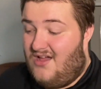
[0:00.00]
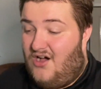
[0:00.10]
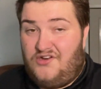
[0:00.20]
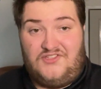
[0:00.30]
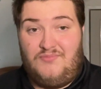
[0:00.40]

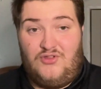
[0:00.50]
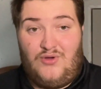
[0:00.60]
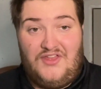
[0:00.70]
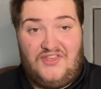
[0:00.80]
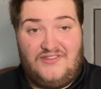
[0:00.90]
honestly, by the
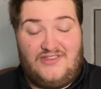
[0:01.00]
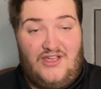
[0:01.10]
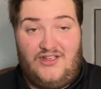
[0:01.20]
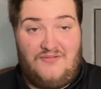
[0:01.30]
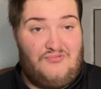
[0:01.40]
way things are
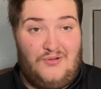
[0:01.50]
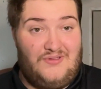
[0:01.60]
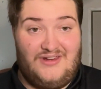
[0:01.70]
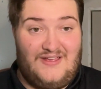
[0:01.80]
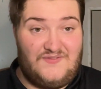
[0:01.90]
going, I'm probably
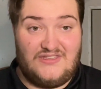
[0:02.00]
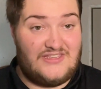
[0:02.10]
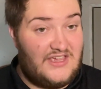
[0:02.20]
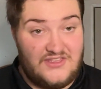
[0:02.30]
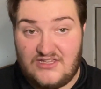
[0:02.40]
going to have to
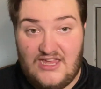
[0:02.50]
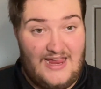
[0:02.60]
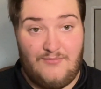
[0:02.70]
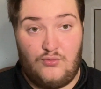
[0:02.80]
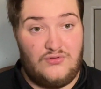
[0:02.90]
say that
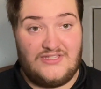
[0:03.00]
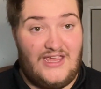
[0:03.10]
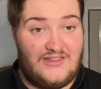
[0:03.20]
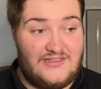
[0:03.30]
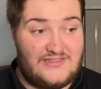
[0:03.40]
Canberra will
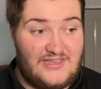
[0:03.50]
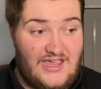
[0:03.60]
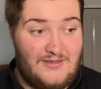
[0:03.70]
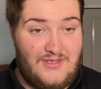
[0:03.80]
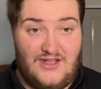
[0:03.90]
take this
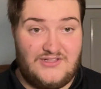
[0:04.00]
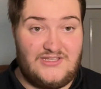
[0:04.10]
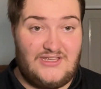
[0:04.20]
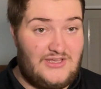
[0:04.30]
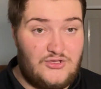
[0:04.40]
game out
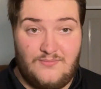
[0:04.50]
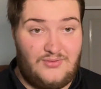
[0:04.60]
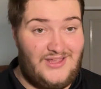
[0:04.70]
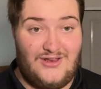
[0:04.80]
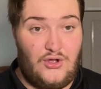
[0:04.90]
in
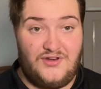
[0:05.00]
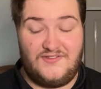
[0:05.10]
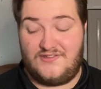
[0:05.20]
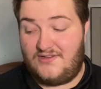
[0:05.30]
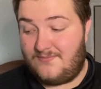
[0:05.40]
complete
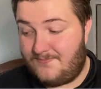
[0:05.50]
honesty.